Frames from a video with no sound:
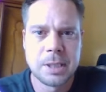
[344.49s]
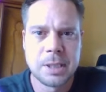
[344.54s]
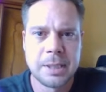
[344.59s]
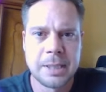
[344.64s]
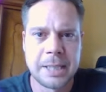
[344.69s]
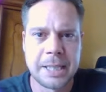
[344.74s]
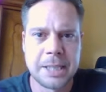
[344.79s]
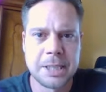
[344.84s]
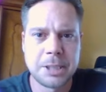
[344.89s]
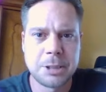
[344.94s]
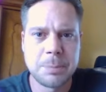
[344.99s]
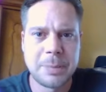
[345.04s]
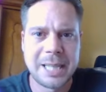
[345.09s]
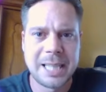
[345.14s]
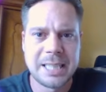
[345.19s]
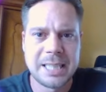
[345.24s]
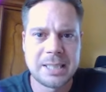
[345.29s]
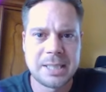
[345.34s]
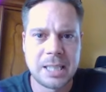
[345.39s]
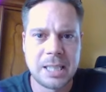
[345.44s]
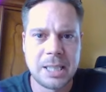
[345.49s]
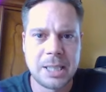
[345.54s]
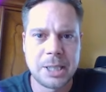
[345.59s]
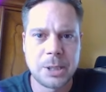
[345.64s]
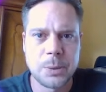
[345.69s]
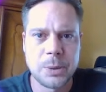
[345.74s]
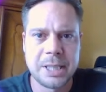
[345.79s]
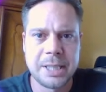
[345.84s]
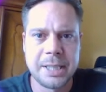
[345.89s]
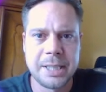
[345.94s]
There is buy side
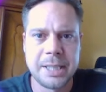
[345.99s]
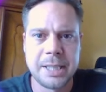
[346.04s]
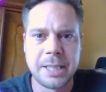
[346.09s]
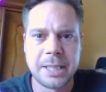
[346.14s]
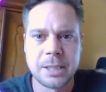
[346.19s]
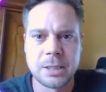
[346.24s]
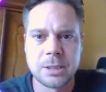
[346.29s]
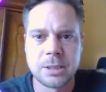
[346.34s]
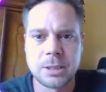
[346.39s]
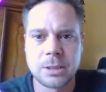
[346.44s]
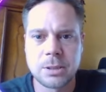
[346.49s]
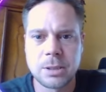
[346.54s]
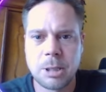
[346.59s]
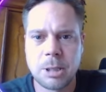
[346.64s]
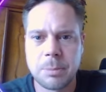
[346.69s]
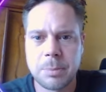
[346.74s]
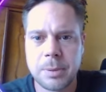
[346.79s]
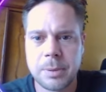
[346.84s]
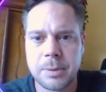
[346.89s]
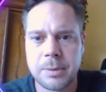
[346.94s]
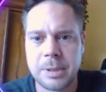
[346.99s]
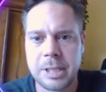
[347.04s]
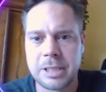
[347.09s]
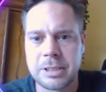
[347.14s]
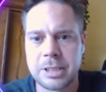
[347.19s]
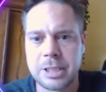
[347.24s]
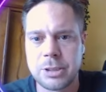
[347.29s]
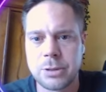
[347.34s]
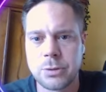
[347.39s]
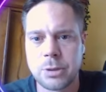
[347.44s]
liquidity here on the top, as
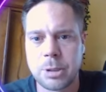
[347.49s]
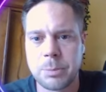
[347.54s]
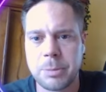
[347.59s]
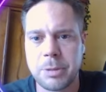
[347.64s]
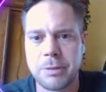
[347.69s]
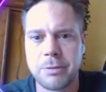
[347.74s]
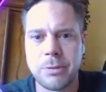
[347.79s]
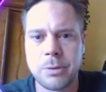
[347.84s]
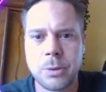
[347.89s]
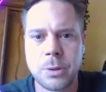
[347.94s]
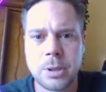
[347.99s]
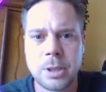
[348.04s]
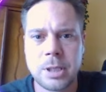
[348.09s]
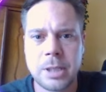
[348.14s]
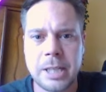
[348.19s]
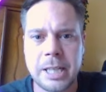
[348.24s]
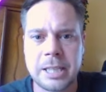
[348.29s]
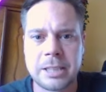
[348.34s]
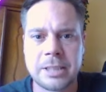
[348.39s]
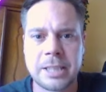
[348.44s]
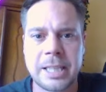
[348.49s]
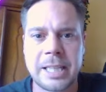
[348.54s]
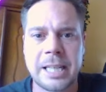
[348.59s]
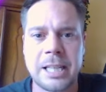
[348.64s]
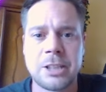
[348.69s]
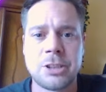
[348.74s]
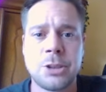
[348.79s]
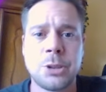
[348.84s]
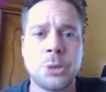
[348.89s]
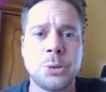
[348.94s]
I dropped before, as I
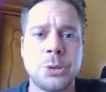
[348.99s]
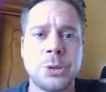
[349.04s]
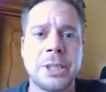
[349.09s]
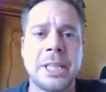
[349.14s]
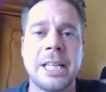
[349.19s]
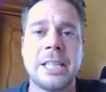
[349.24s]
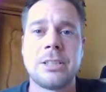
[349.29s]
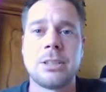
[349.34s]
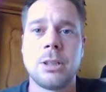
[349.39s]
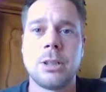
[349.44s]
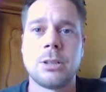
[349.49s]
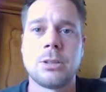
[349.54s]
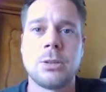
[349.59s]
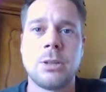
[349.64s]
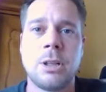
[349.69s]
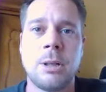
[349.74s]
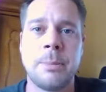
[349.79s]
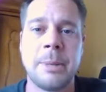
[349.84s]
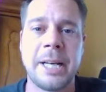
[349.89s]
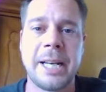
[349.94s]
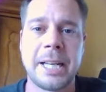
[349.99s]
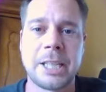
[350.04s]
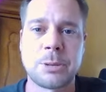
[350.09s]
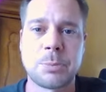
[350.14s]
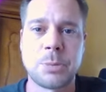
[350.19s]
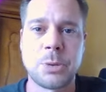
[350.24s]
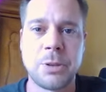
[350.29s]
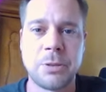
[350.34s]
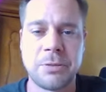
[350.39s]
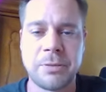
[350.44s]
showed you guys also on my X
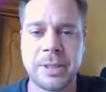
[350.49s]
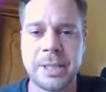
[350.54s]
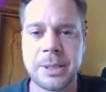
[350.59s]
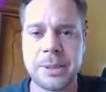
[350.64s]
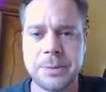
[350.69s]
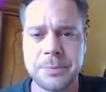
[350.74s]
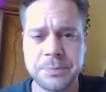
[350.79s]
profile.